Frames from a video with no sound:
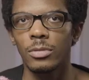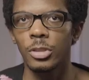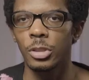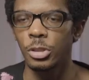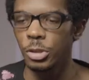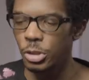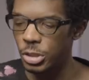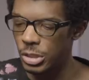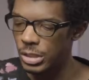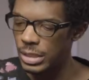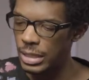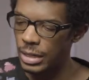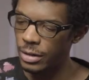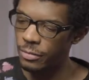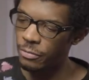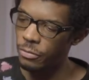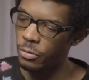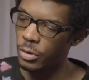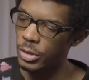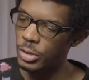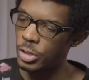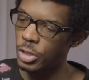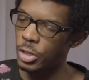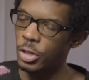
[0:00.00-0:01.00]
You just need
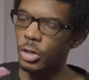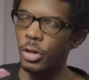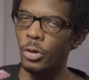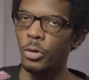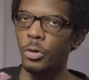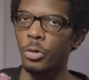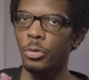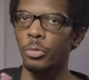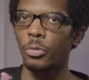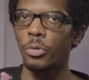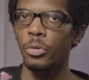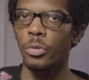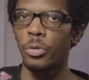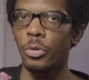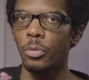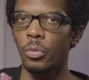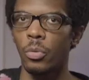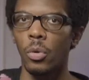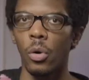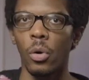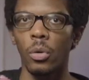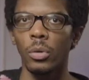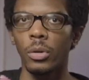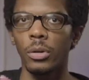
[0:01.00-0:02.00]
for it to go through the
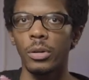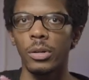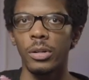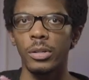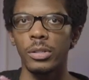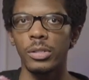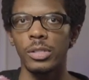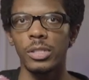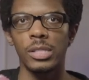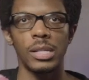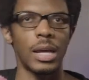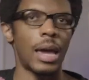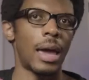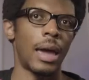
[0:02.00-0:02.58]
rollers,